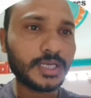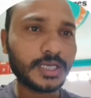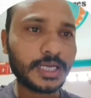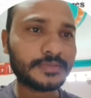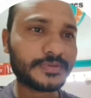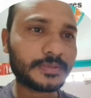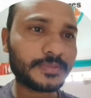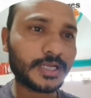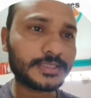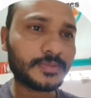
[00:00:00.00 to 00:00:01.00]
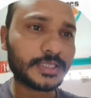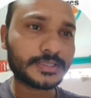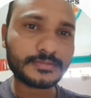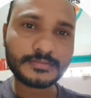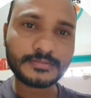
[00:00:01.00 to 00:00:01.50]
And from Golgi bodies,
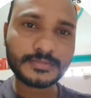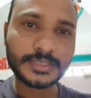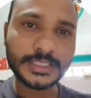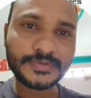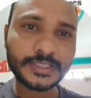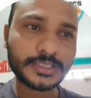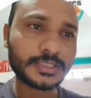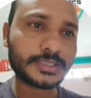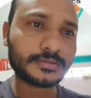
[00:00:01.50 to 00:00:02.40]
its functions